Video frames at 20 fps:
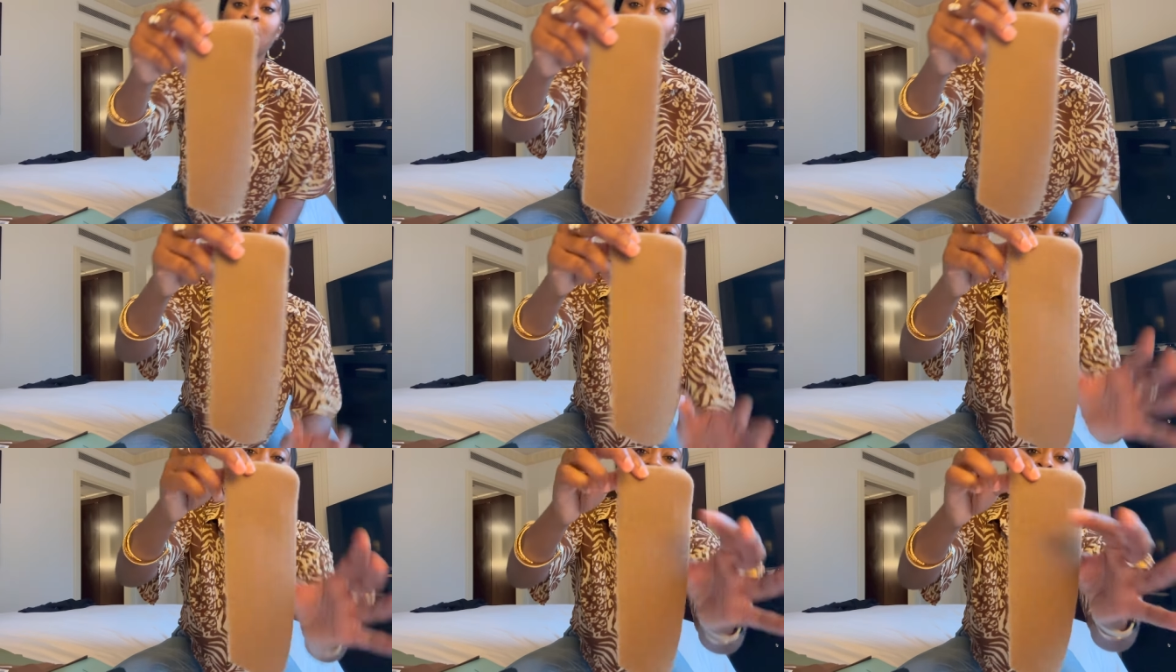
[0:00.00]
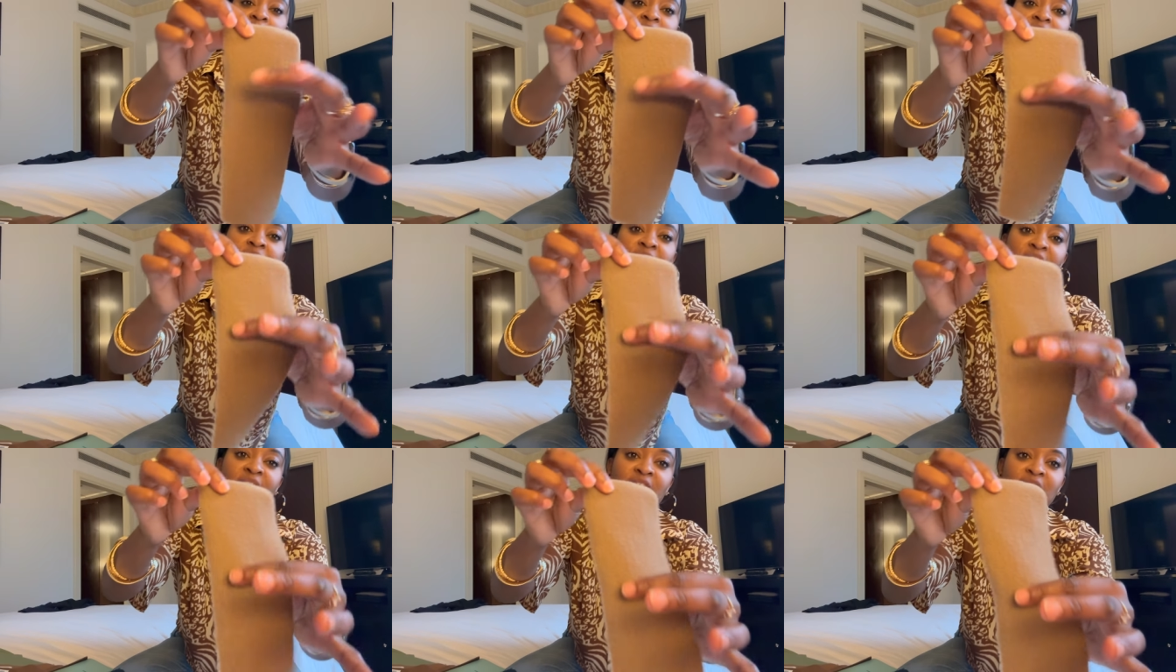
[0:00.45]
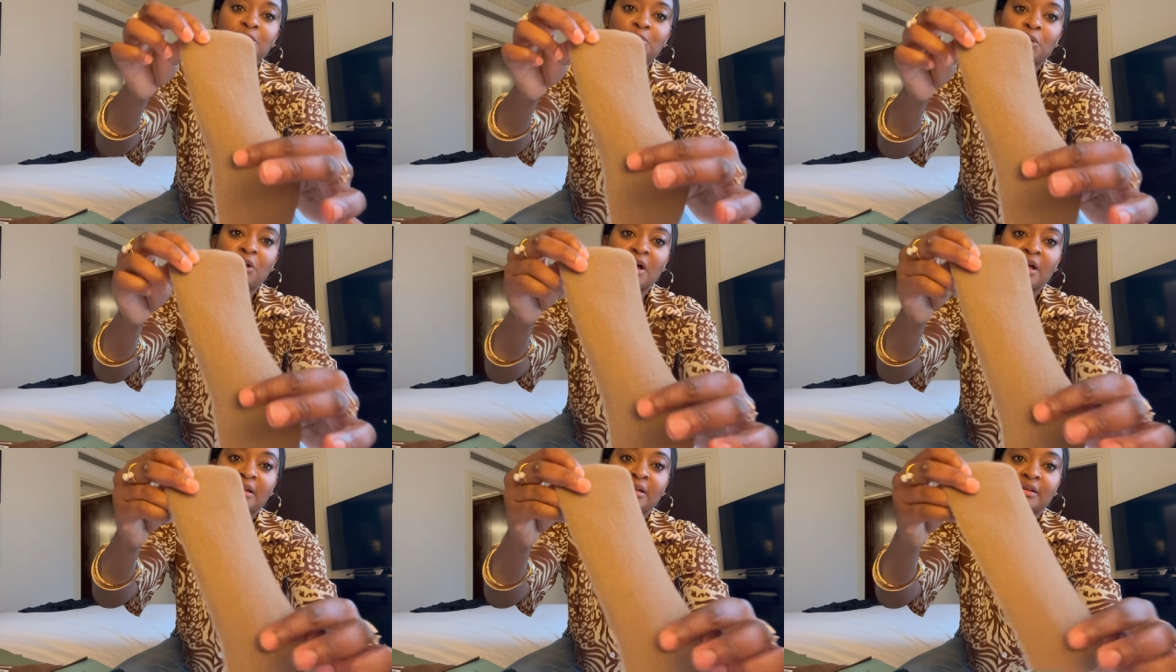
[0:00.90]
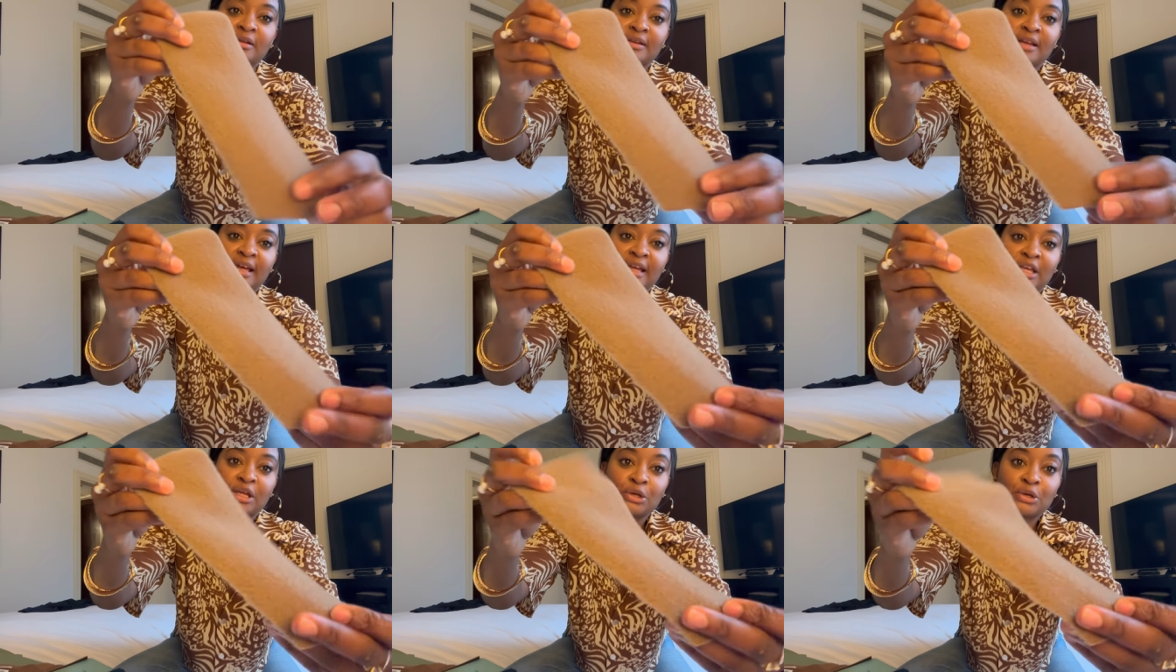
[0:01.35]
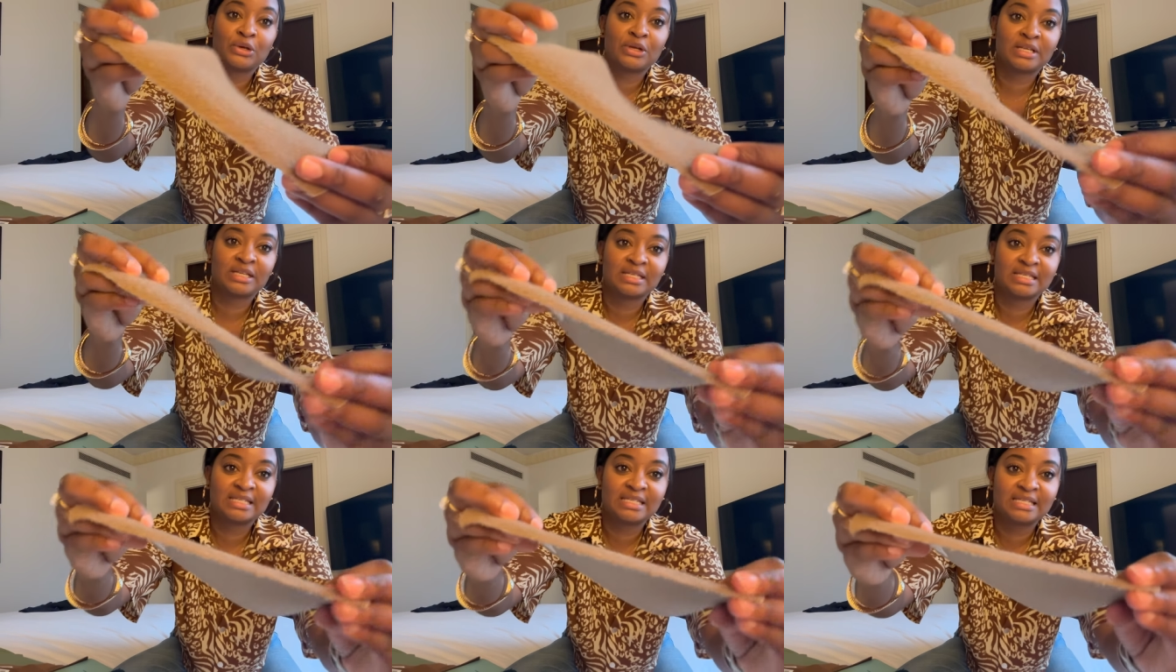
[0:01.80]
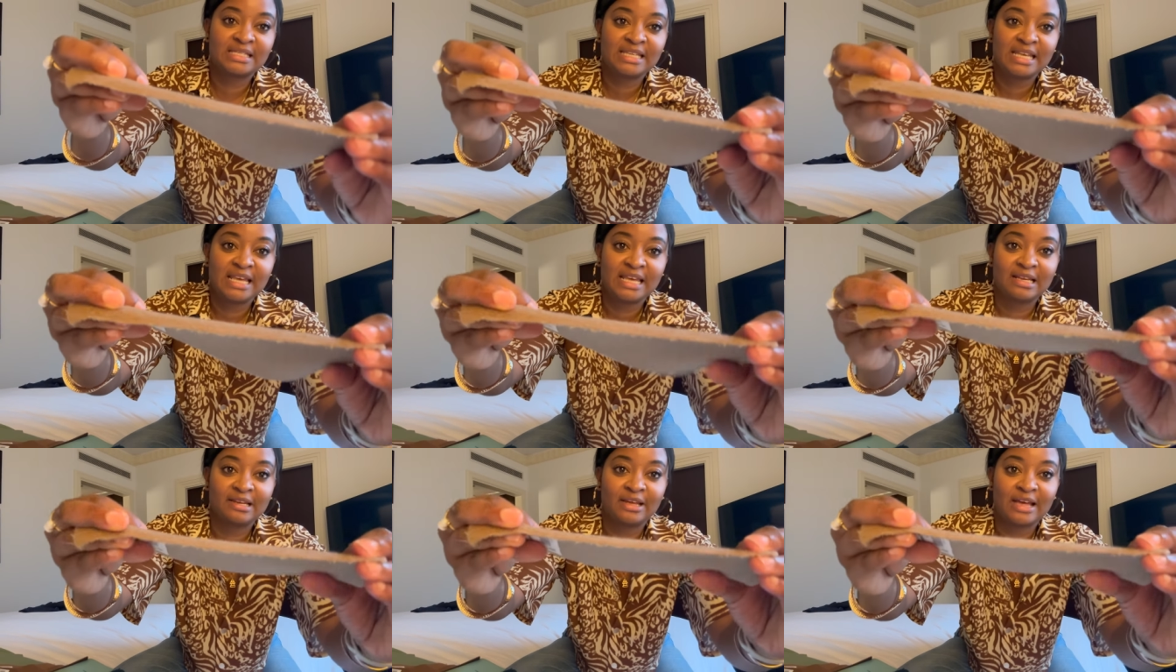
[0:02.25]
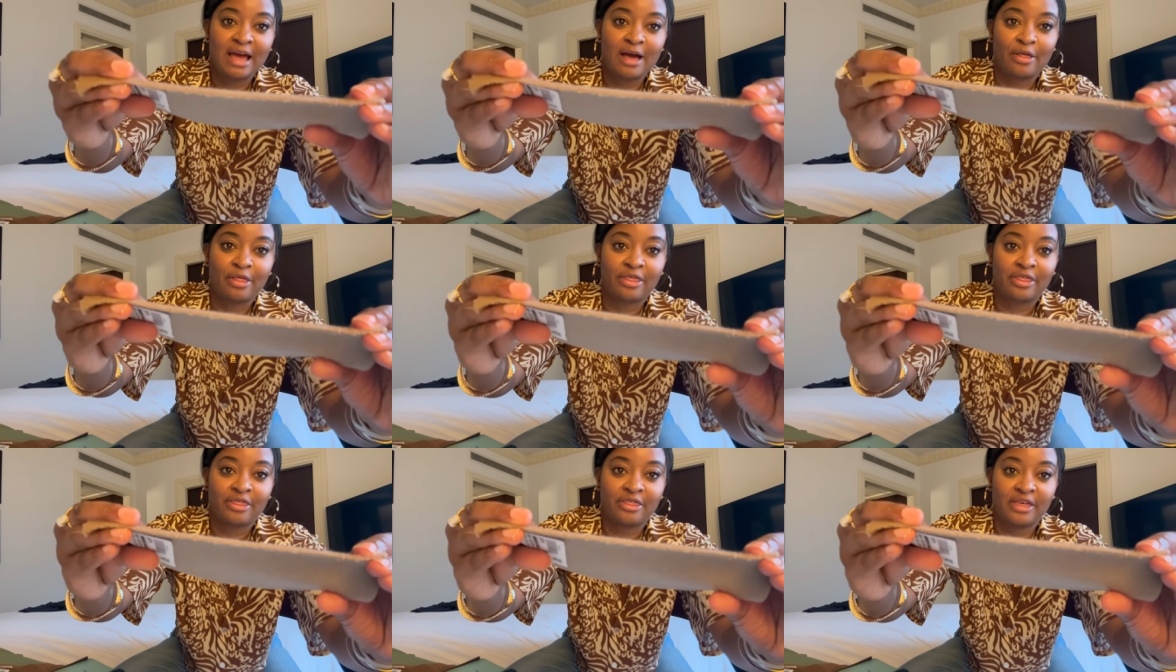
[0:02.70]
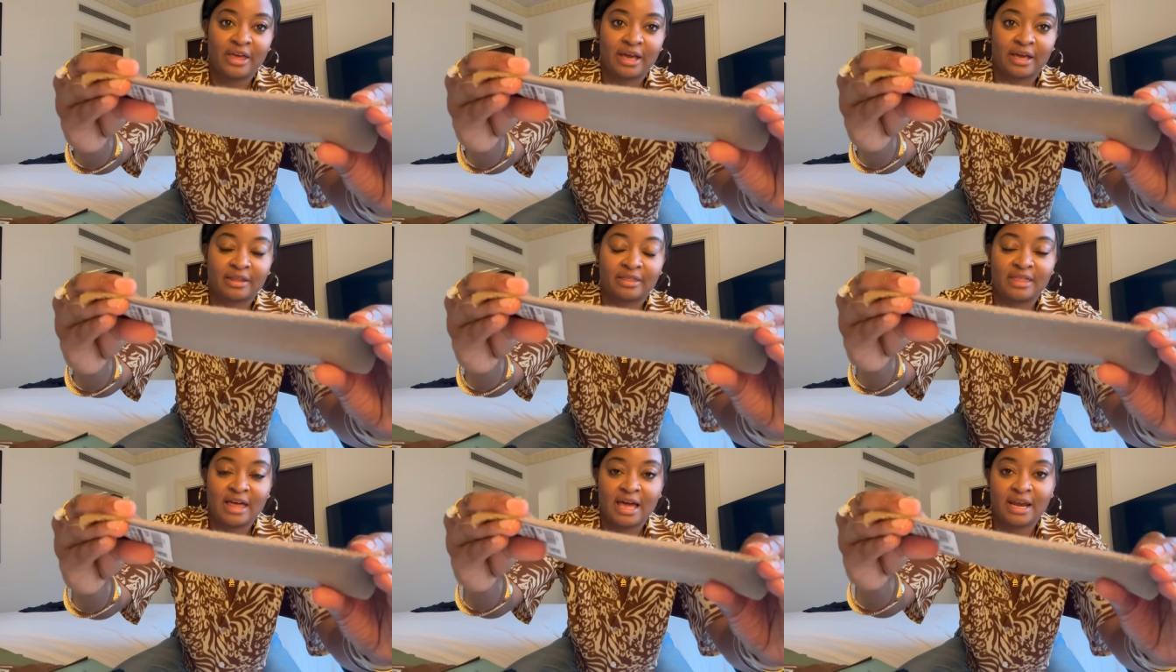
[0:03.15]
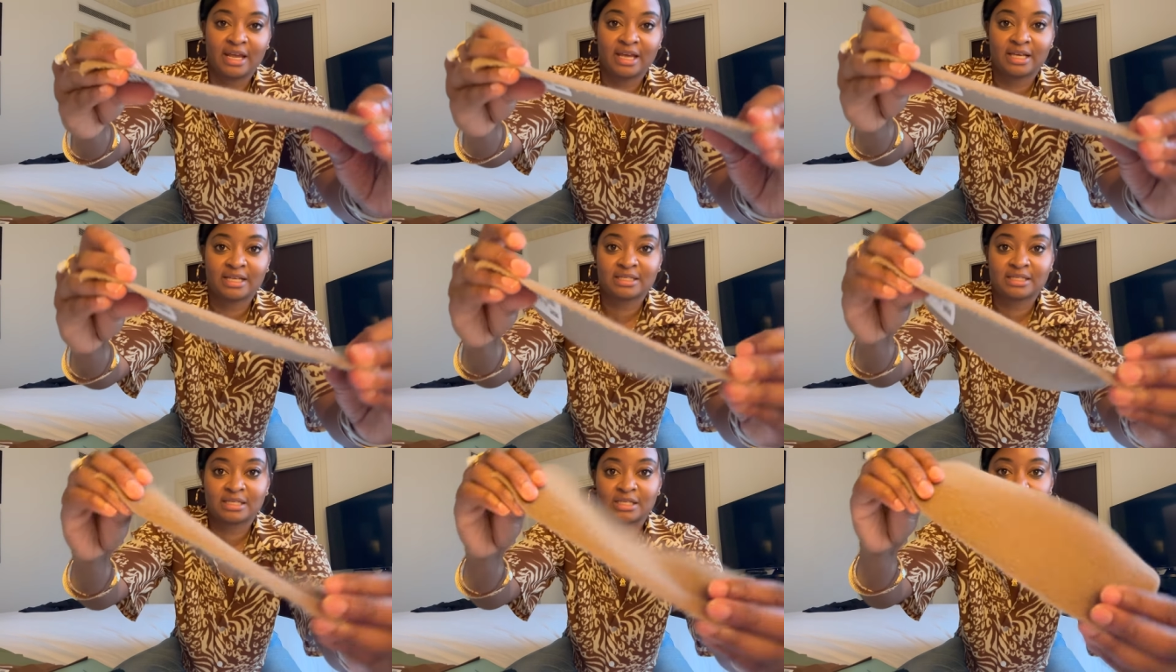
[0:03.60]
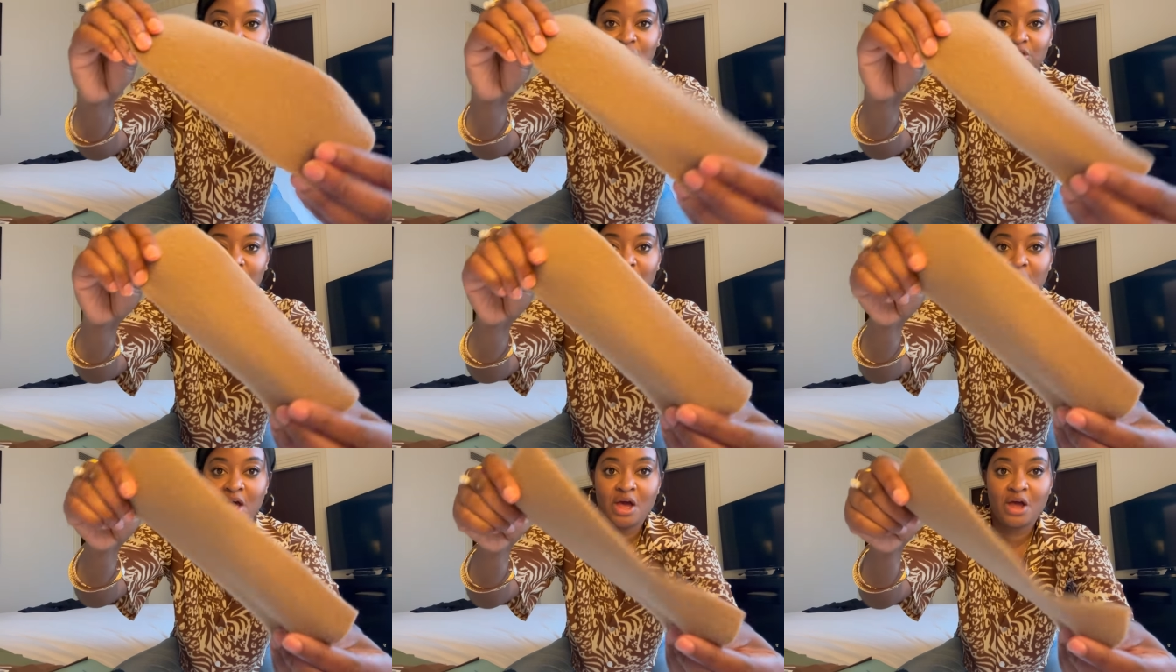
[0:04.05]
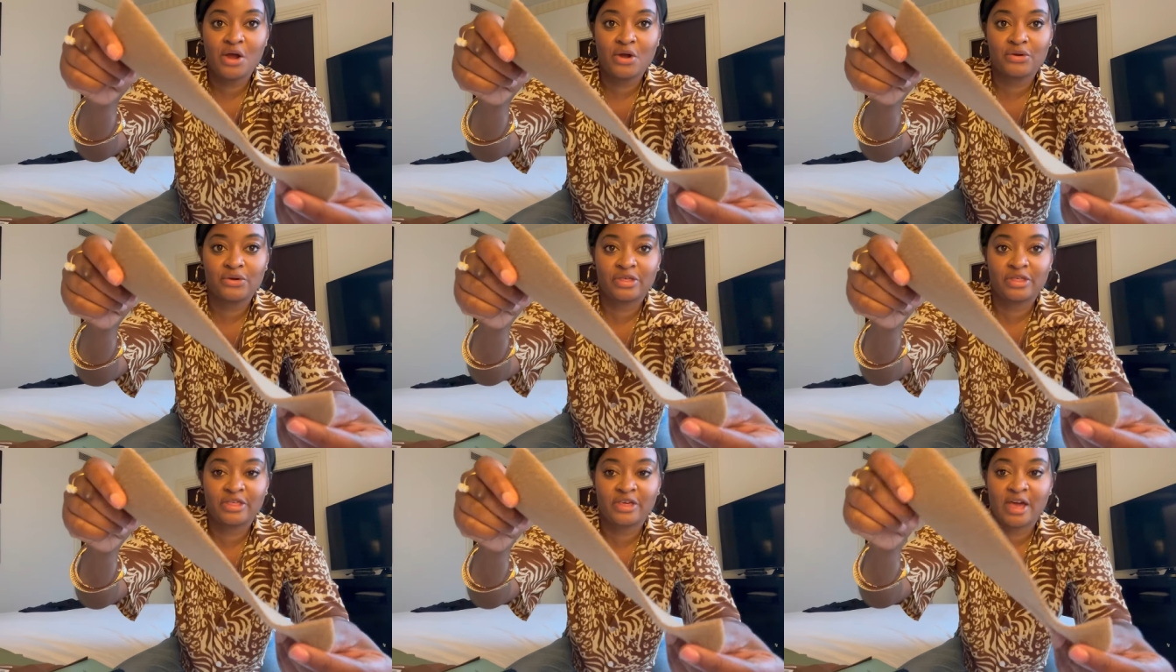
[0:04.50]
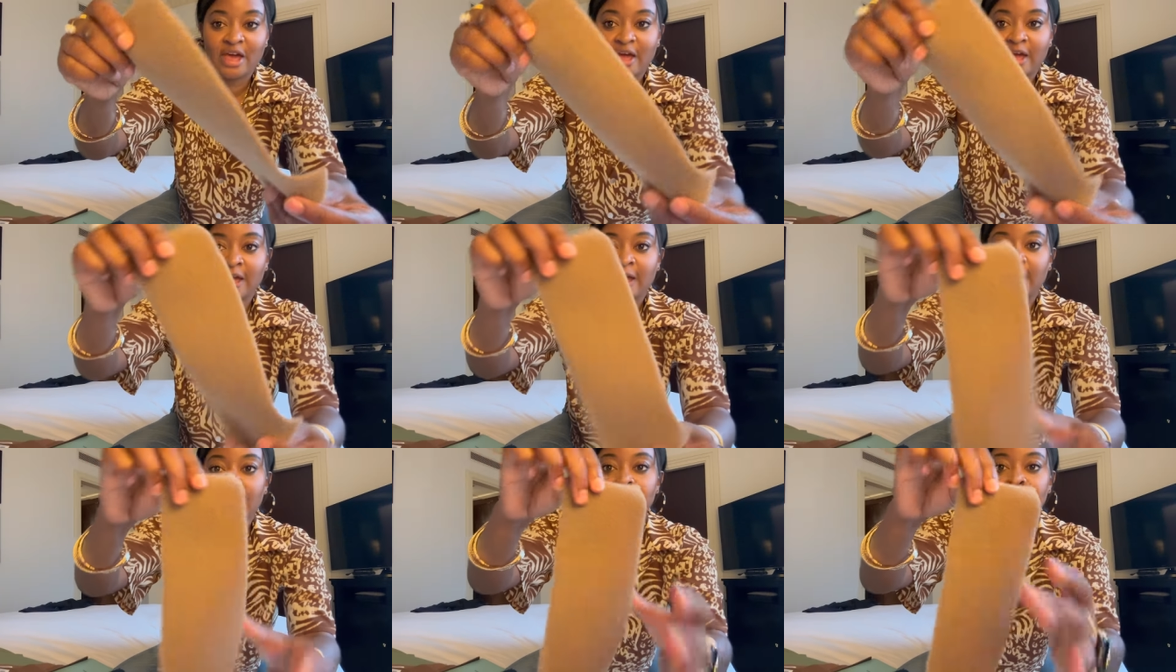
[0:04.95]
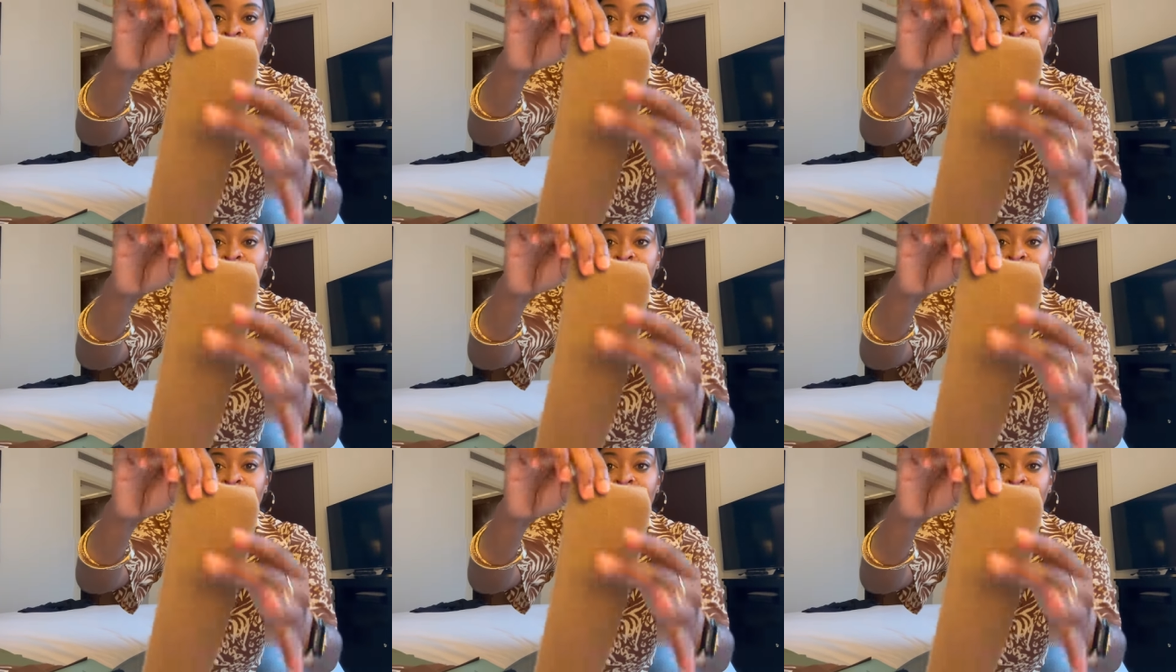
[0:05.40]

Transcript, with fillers: We've got this one, like you can see, look how thick that is. So thick.